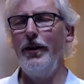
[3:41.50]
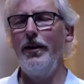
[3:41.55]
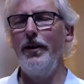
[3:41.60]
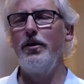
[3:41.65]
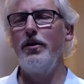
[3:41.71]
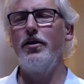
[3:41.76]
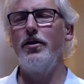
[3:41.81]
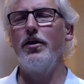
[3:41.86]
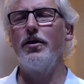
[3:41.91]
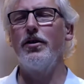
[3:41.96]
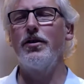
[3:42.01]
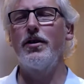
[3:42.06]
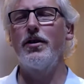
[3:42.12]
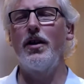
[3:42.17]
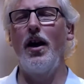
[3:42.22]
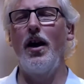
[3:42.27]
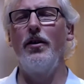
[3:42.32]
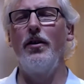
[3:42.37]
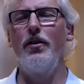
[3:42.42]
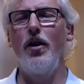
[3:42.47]
Just
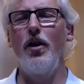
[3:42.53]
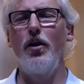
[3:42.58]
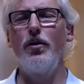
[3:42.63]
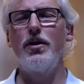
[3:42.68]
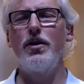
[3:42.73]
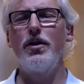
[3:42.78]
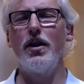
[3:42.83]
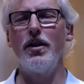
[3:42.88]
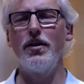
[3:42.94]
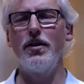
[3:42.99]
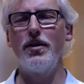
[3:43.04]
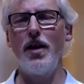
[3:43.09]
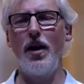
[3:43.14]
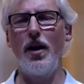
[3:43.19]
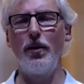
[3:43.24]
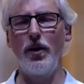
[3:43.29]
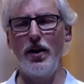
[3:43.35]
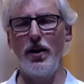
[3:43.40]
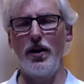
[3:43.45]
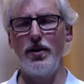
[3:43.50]
kind of notice how
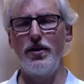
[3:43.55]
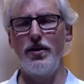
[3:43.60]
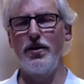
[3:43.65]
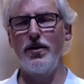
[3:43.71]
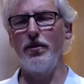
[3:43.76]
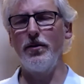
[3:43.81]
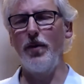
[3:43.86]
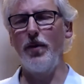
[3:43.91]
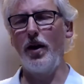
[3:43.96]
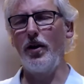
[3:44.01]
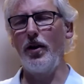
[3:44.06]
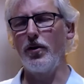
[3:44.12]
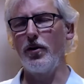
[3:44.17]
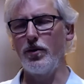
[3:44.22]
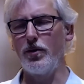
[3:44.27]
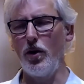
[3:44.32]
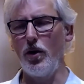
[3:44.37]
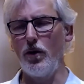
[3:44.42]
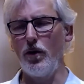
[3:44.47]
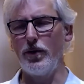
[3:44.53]
it is to make those
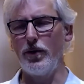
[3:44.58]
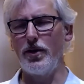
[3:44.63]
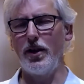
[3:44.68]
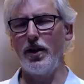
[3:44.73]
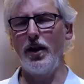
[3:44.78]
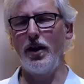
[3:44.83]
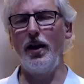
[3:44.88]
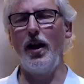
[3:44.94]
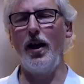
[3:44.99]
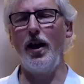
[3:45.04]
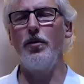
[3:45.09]
movements and then let